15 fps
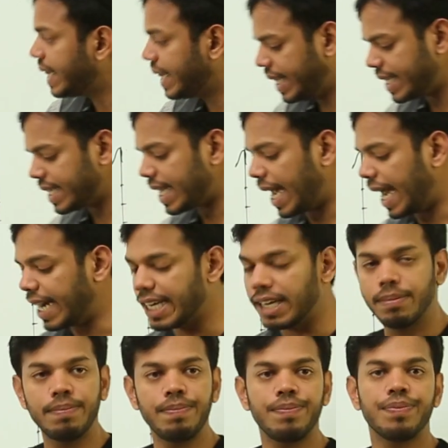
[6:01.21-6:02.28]
this
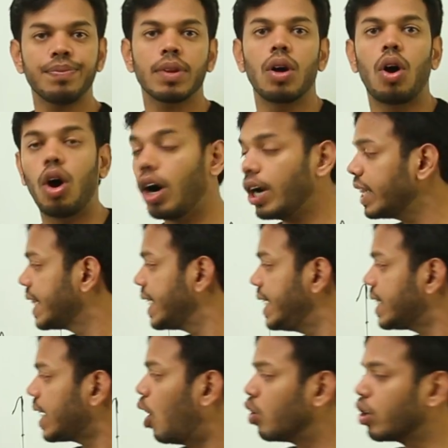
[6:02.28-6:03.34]
atom or
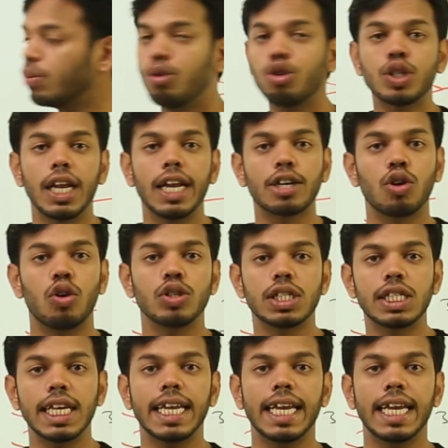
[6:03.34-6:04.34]
these outermost electrons they